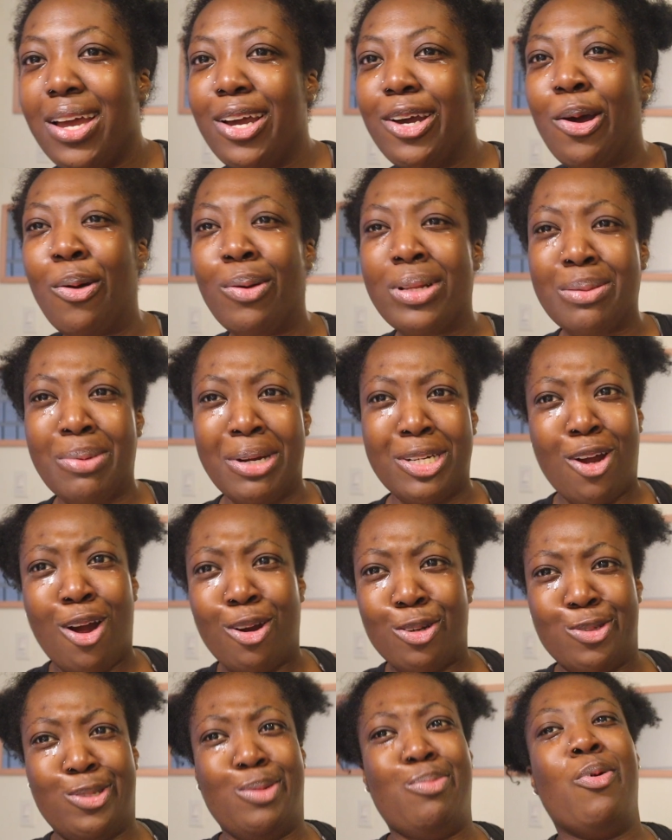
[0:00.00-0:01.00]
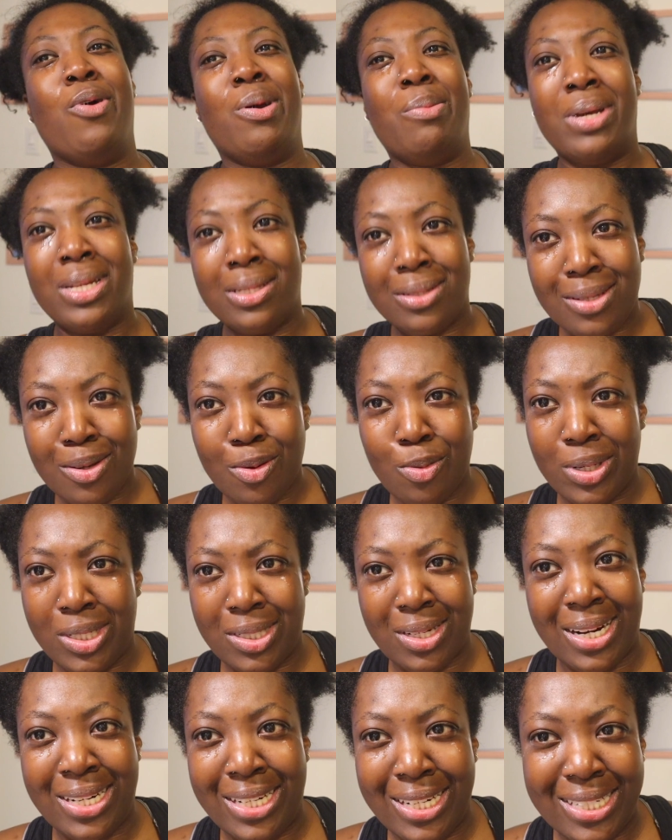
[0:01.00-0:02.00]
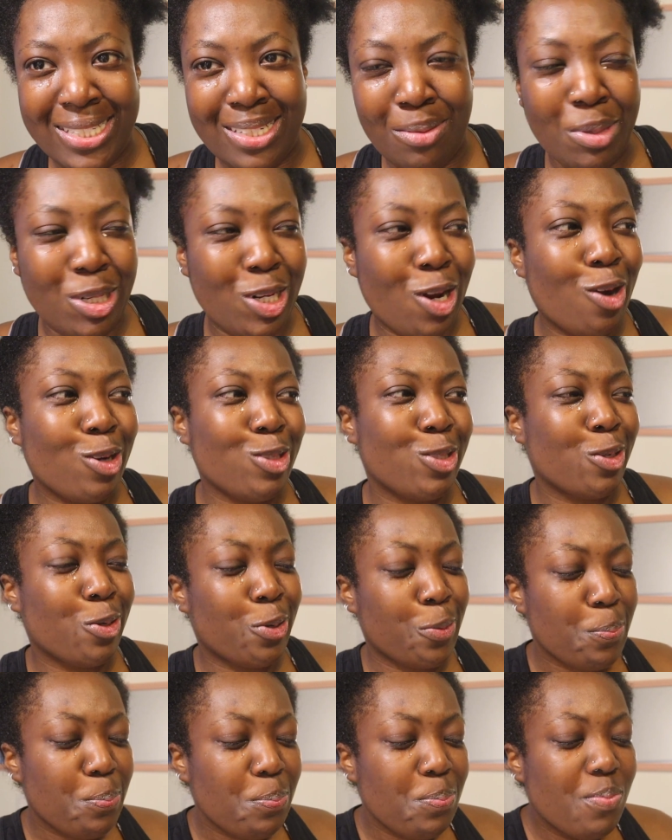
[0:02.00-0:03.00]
going to my doctor's appointments, which I need to see my doctor.